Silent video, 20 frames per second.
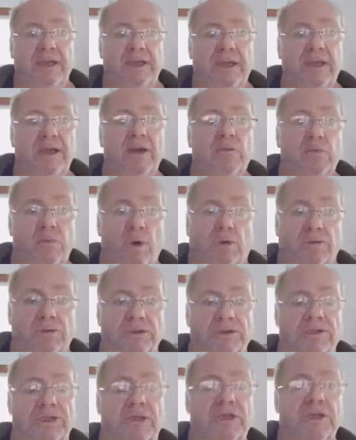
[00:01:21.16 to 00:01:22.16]
they
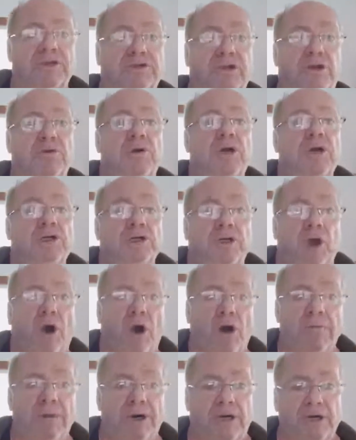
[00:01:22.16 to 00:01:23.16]
want. So
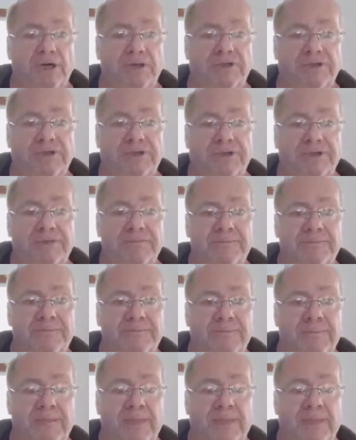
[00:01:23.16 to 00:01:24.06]
commerce